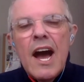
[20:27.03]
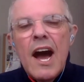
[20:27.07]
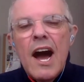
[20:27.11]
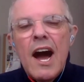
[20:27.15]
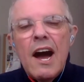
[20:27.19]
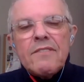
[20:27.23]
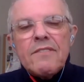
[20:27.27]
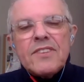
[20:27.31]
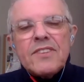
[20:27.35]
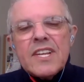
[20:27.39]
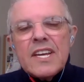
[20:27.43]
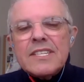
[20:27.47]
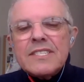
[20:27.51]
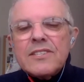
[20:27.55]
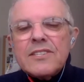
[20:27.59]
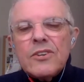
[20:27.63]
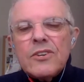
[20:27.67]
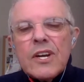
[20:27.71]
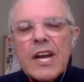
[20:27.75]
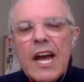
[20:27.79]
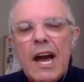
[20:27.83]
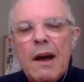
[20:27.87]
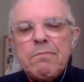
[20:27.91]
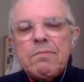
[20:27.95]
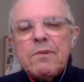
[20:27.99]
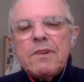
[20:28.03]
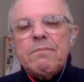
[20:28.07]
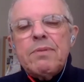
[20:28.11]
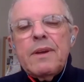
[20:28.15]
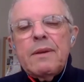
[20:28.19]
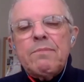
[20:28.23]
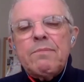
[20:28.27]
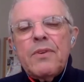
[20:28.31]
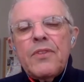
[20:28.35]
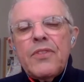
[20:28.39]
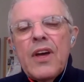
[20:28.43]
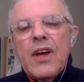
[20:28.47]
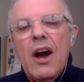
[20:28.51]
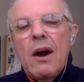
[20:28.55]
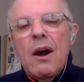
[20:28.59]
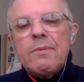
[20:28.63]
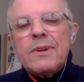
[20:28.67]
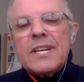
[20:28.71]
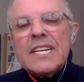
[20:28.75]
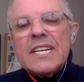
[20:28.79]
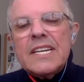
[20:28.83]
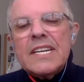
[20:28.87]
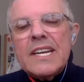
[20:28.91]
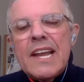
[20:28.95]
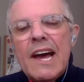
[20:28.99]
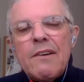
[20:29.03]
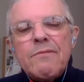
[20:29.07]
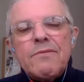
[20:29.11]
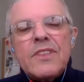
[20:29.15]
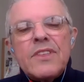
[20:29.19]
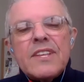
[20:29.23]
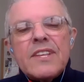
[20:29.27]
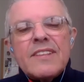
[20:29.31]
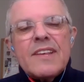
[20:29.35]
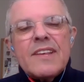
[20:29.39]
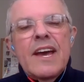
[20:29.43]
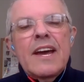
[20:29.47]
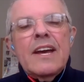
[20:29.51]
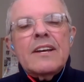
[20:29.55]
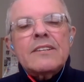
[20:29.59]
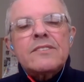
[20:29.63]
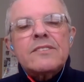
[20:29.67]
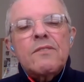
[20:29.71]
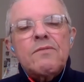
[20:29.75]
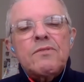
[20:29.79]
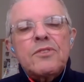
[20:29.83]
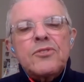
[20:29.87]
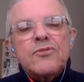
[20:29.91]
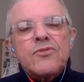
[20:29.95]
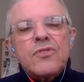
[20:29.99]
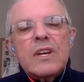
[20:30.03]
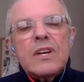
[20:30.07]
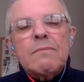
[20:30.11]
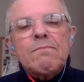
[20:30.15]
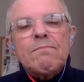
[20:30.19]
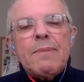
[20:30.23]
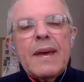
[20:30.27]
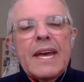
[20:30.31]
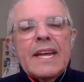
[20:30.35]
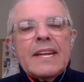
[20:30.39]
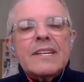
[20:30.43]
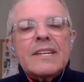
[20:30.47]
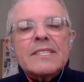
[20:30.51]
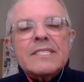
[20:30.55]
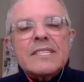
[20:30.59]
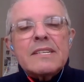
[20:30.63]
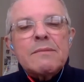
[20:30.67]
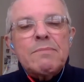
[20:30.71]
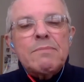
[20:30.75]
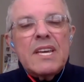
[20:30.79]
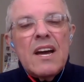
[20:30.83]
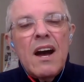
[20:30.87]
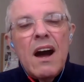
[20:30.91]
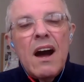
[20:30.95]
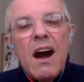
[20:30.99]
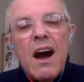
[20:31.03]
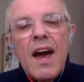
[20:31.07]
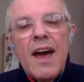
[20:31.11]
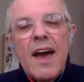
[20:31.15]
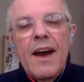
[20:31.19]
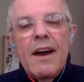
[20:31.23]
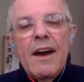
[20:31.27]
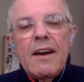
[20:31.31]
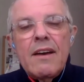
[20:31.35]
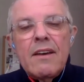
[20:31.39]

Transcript: I've said to a couple of people that I would love the sales of The Dream Peddler to be higher.